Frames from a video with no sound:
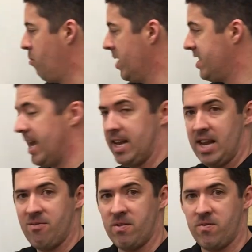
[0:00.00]
We take
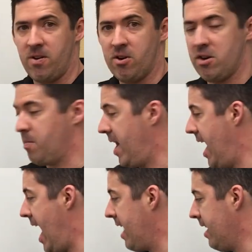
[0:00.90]
it even further
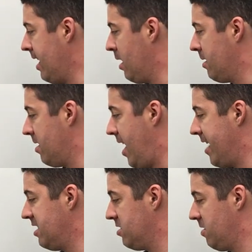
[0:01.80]
by adding in
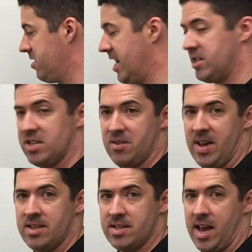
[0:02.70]
additional digestive
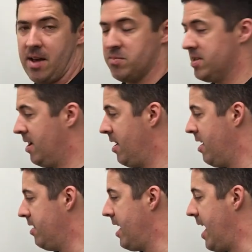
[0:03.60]
enzymes
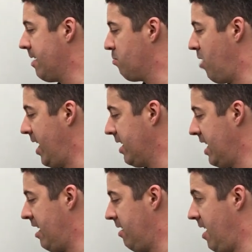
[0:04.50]
that break it
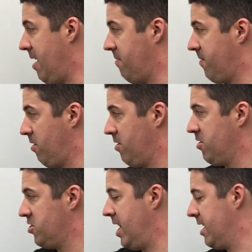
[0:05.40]
down at
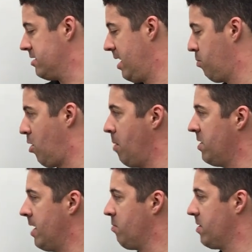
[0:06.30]
further chains, like
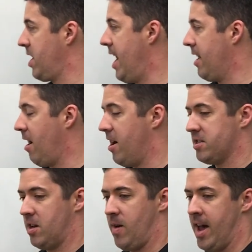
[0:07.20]
bromelain will cut
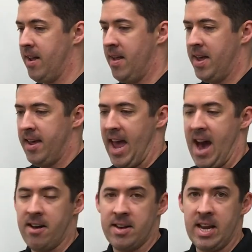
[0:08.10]
also at
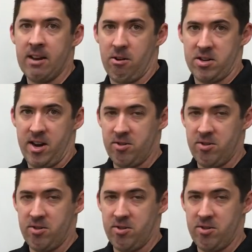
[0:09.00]
alanine or